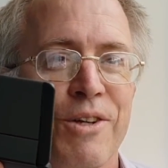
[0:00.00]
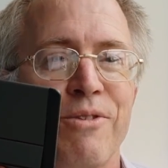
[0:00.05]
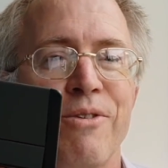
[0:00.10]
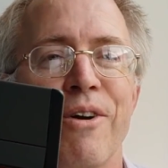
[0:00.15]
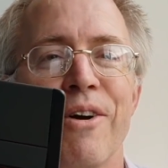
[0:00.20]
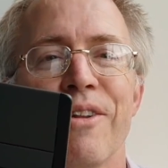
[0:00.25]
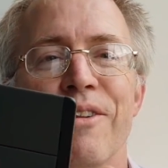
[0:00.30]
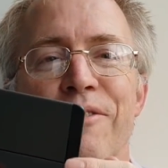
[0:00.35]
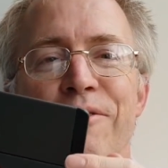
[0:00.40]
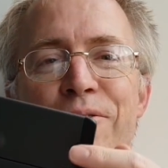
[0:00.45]
Which
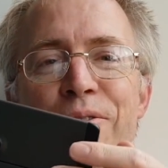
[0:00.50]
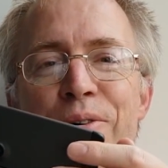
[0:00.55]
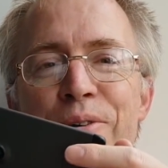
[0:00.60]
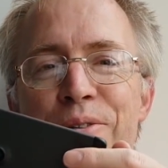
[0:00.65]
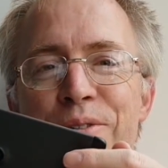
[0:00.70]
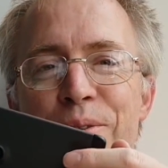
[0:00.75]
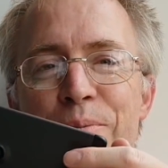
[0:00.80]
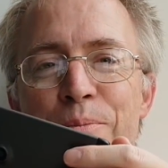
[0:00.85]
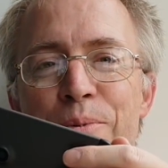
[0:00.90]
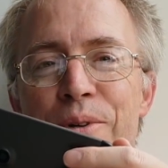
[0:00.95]
rather
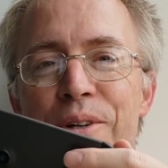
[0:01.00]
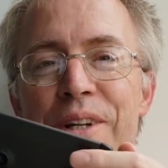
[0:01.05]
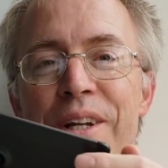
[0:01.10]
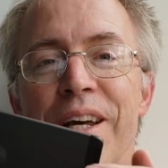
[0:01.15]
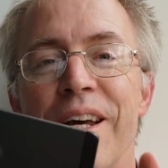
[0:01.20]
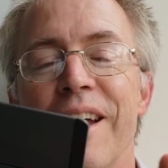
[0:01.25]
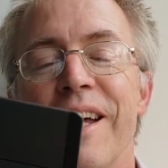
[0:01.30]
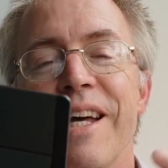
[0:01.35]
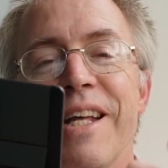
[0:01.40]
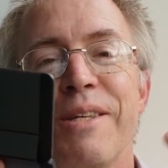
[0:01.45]
foils the point.
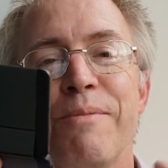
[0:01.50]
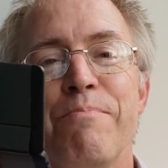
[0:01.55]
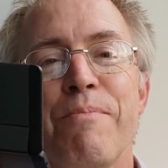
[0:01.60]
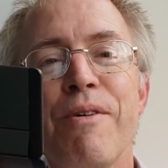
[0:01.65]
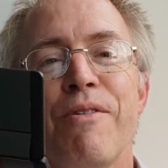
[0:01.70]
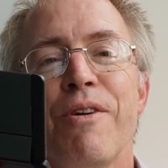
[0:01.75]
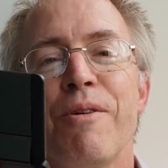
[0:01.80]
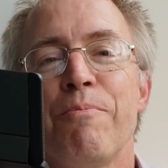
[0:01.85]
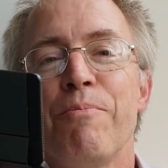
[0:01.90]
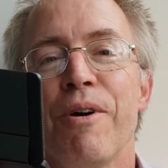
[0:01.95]
It's
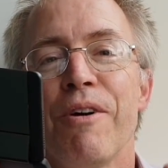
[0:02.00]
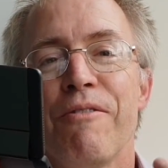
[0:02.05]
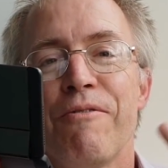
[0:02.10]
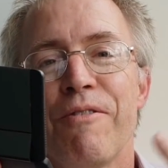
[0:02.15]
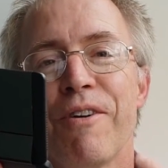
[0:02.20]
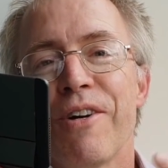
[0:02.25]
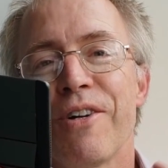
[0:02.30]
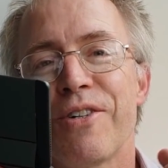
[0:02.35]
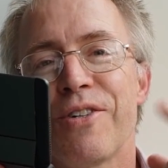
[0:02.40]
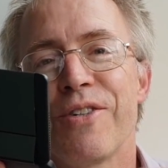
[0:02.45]
mirrored by
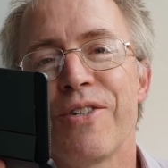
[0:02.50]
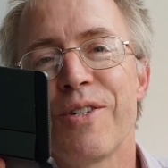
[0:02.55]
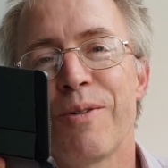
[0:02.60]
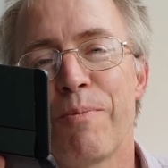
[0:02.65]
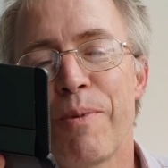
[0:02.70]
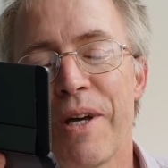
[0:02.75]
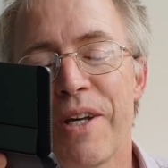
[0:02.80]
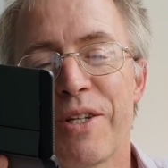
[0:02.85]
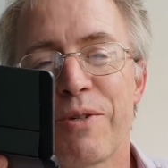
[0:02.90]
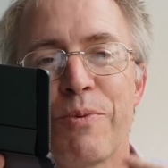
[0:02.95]
function
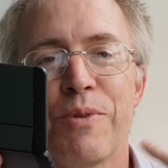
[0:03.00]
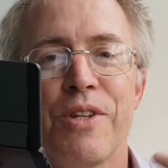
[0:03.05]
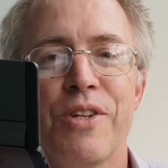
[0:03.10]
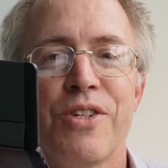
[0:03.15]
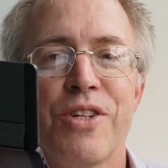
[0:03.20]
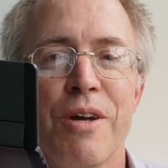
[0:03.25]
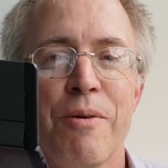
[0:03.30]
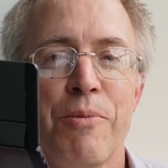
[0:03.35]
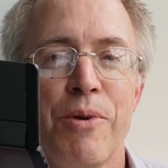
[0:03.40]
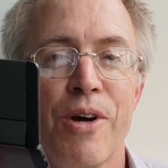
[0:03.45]
space when the
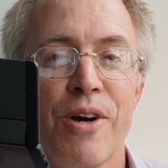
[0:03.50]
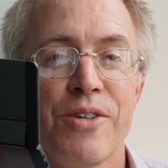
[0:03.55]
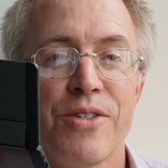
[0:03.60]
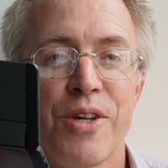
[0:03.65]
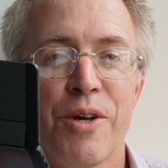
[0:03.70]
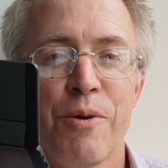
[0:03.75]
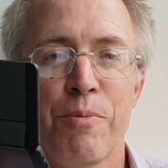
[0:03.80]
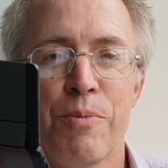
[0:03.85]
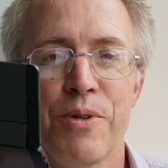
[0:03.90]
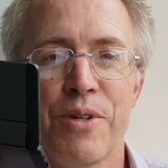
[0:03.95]
Gemini is
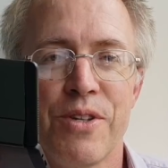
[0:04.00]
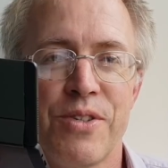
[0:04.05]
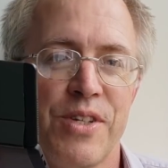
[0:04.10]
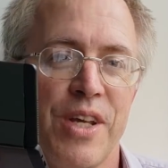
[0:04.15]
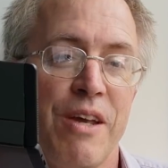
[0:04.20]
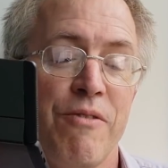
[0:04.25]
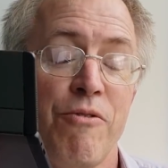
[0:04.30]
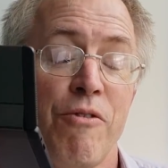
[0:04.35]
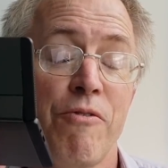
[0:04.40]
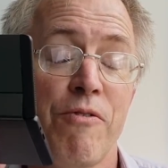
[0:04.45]
open to
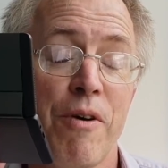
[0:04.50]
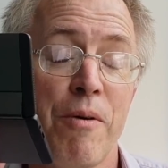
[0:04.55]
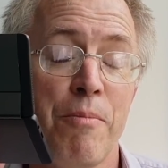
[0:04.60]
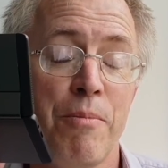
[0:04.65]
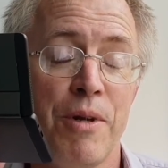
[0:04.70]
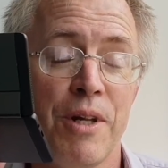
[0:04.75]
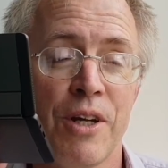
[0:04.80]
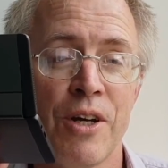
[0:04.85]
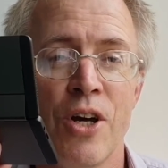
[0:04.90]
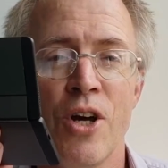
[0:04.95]
save you
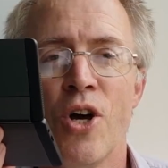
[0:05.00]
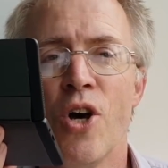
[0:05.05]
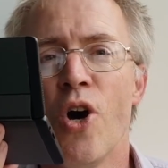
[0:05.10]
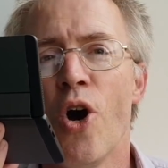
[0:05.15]
fumbling